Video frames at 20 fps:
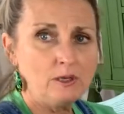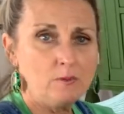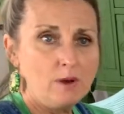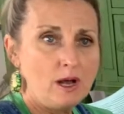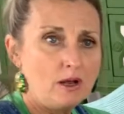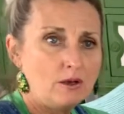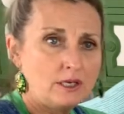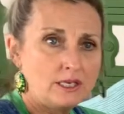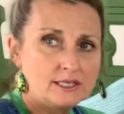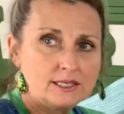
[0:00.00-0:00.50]

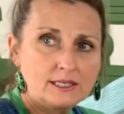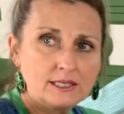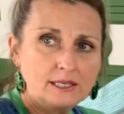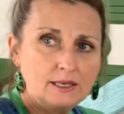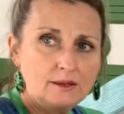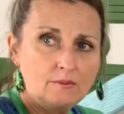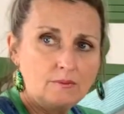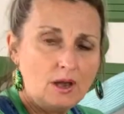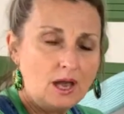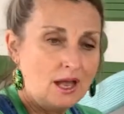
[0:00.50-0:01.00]
well because the
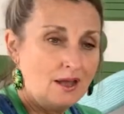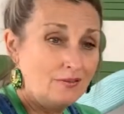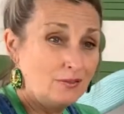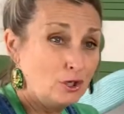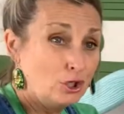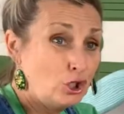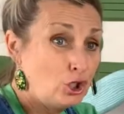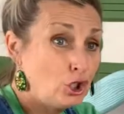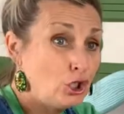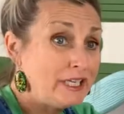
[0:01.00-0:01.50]
uh, the
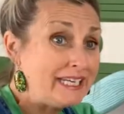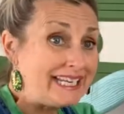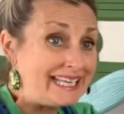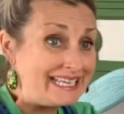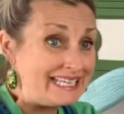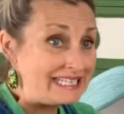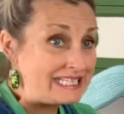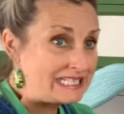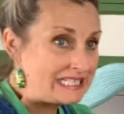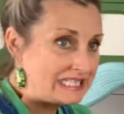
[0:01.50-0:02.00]

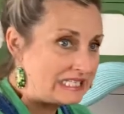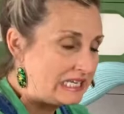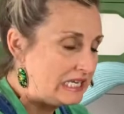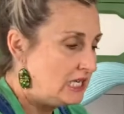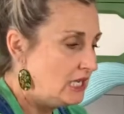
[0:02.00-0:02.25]
goodies